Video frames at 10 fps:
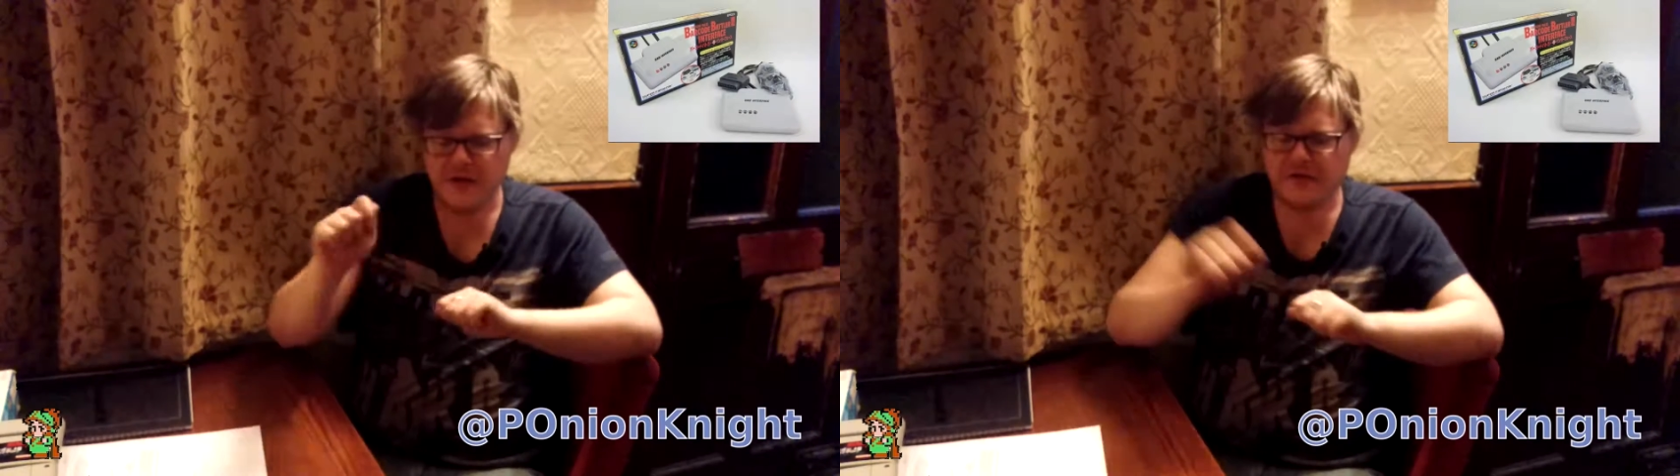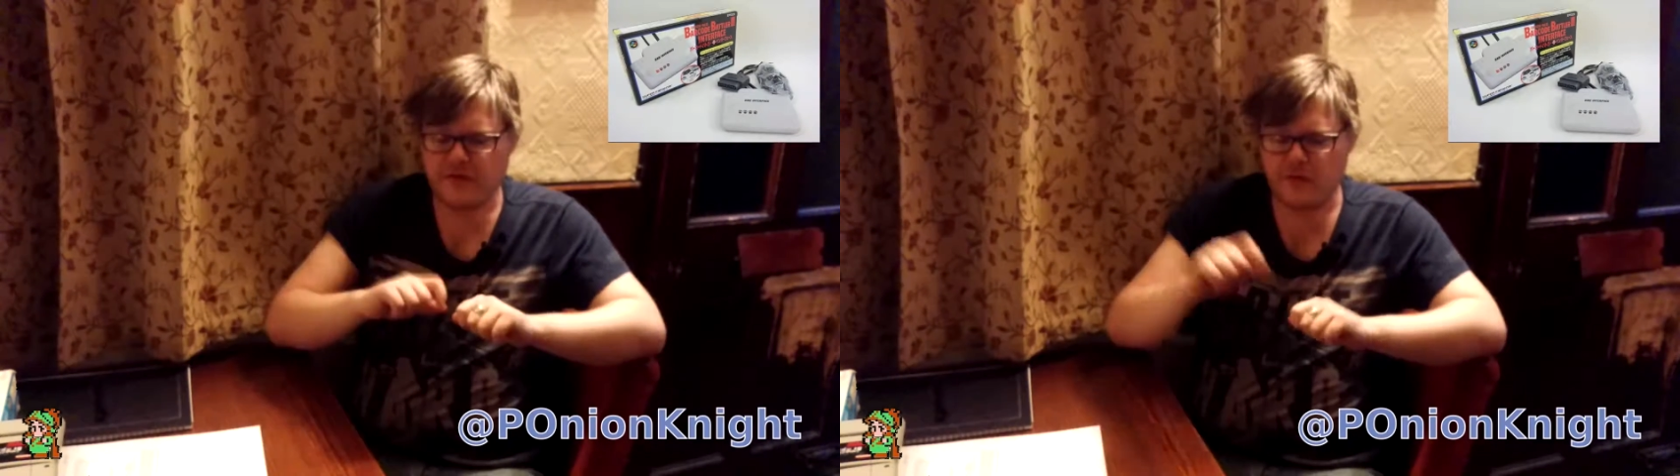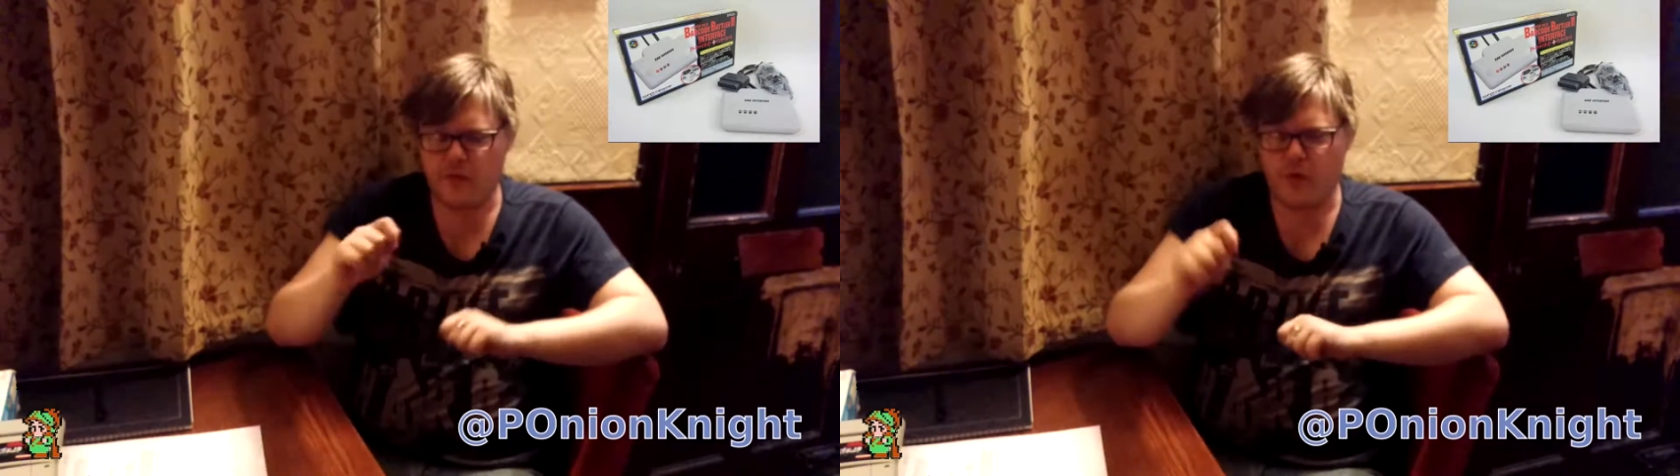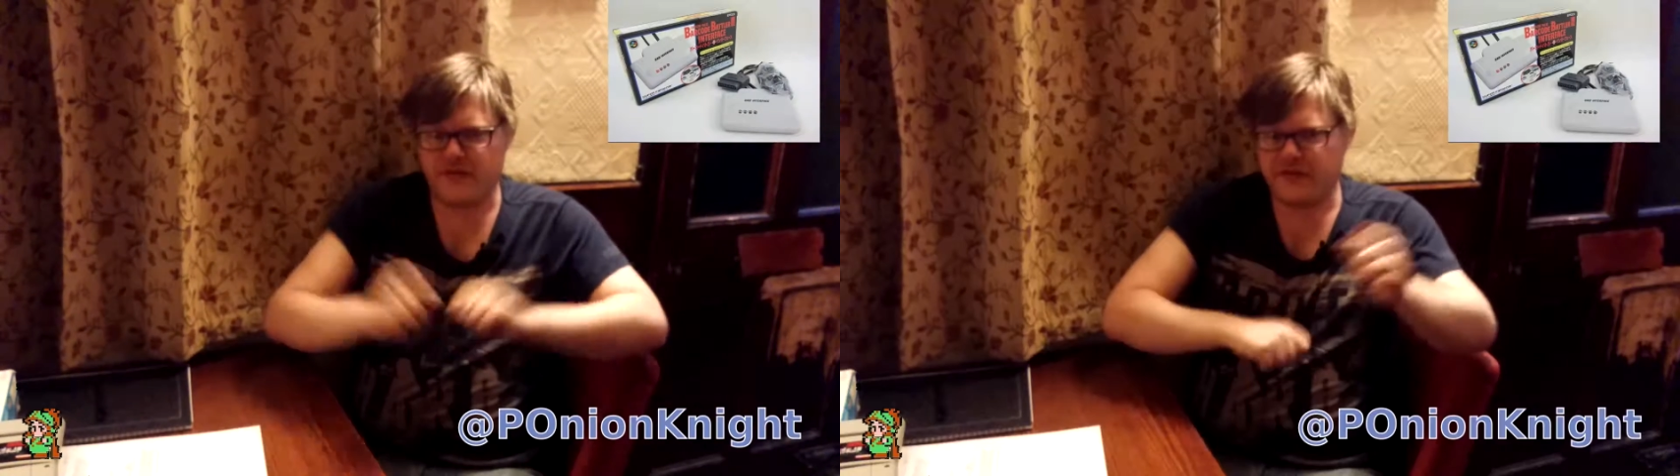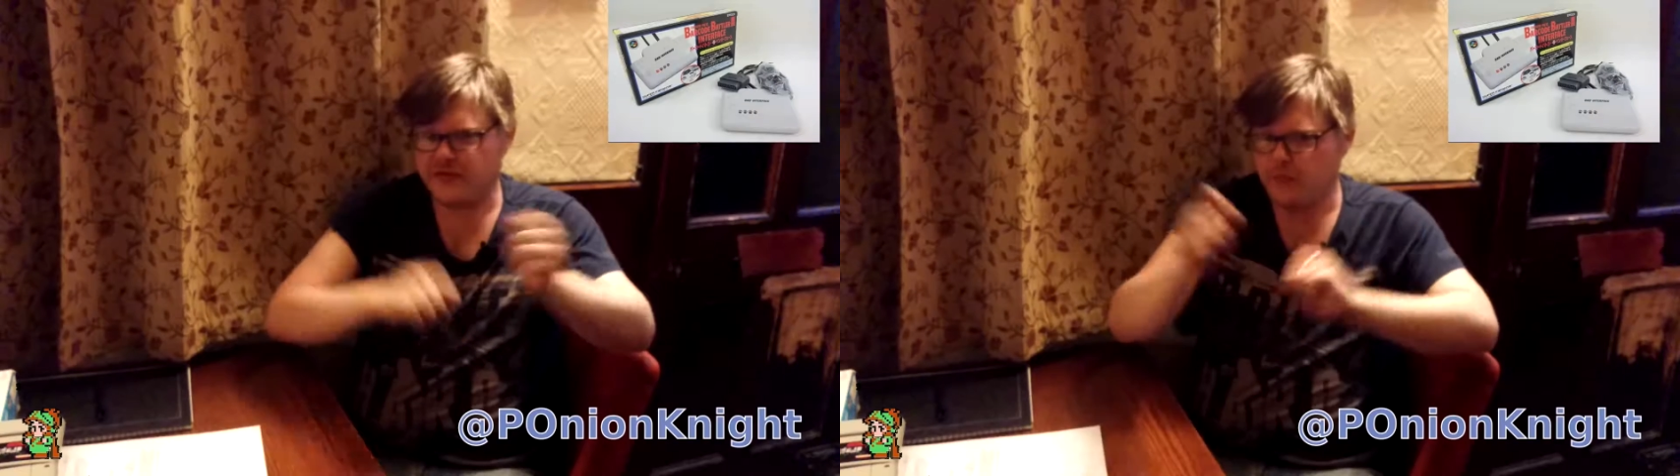sort of
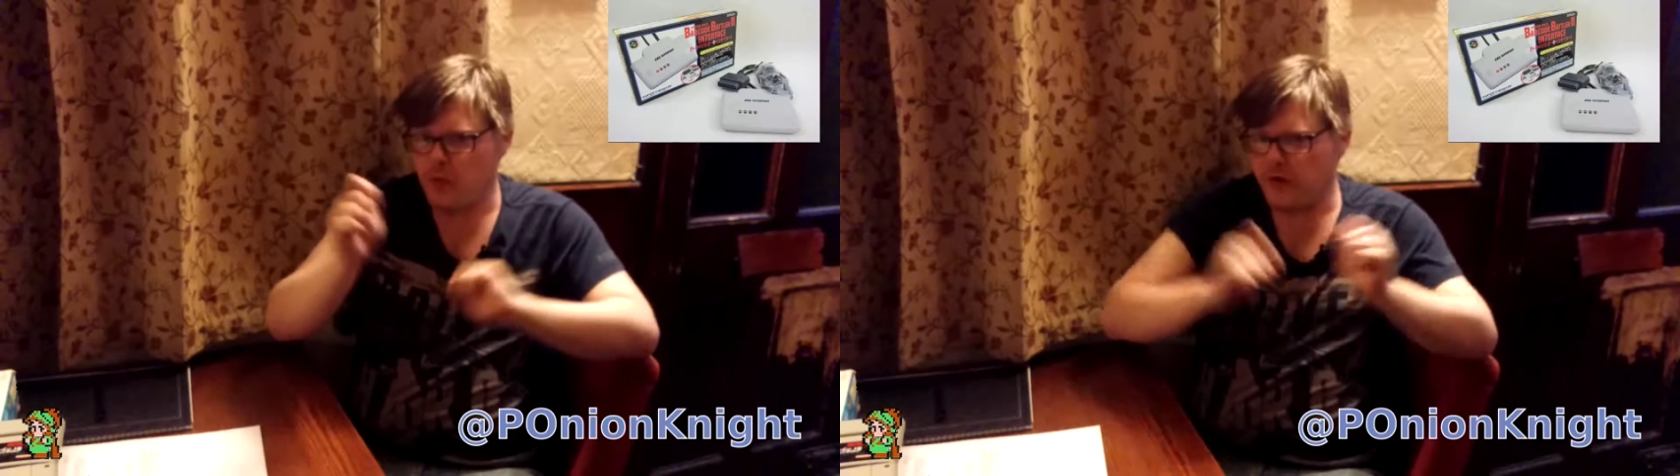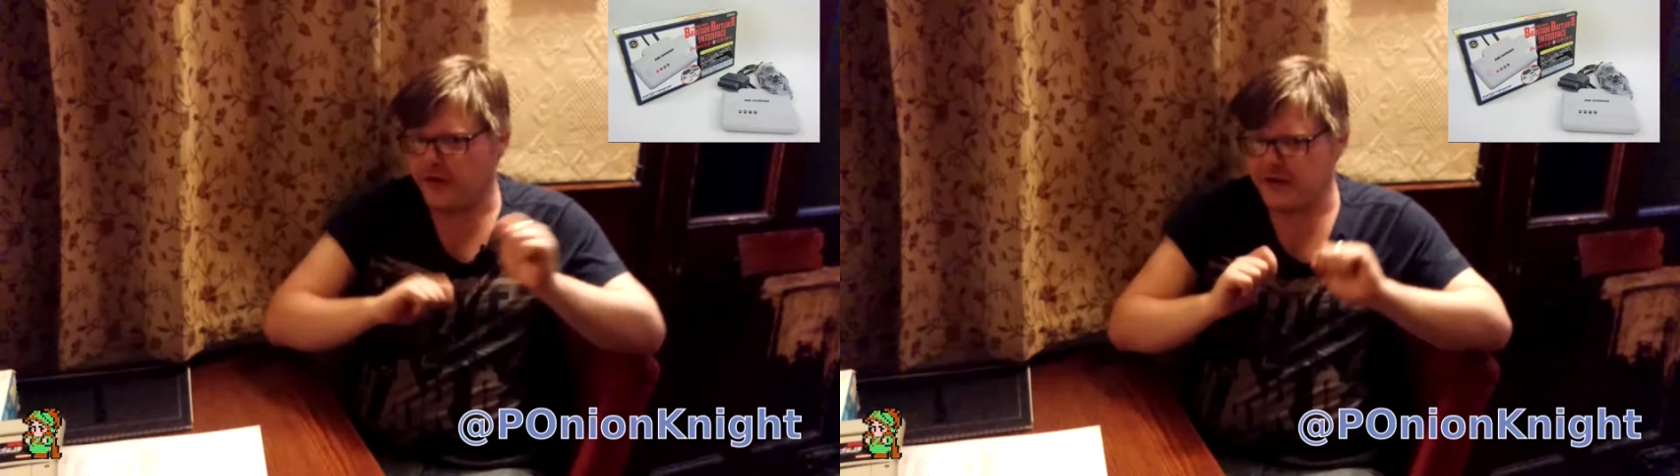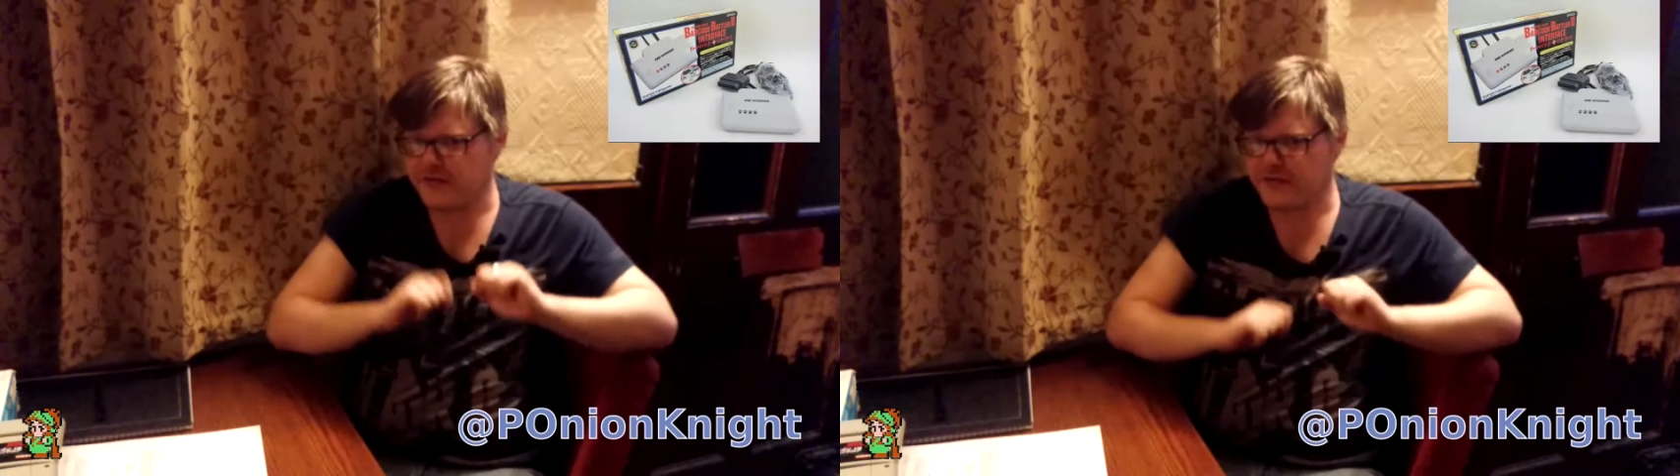Wizards and Warriors